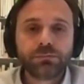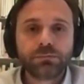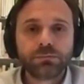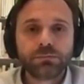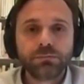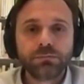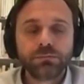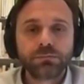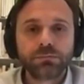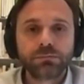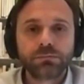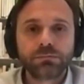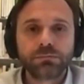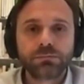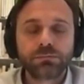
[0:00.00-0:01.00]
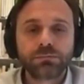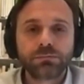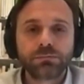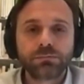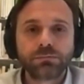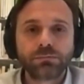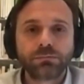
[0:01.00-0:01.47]

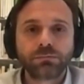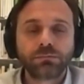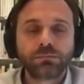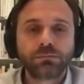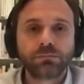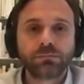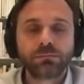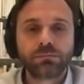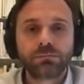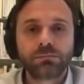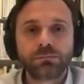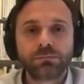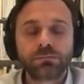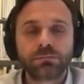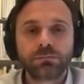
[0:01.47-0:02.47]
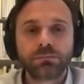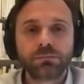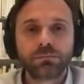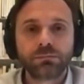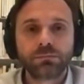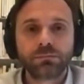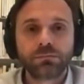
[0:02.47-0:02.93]

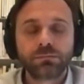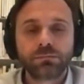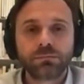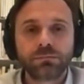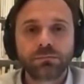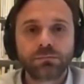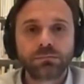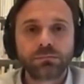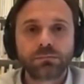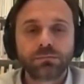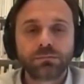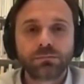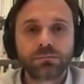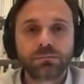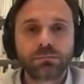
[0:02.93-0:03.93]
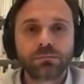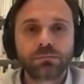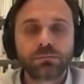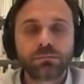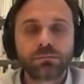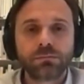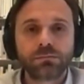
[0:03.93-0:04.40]

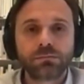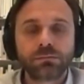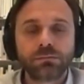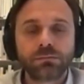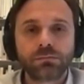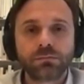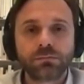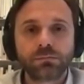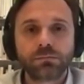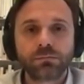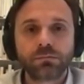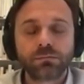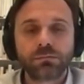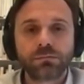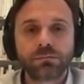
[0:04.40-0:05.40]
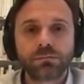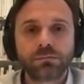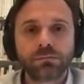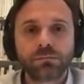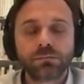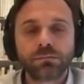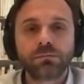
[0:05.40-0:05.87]

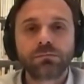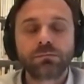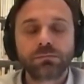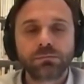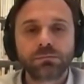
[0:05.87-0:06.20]
(not speaking)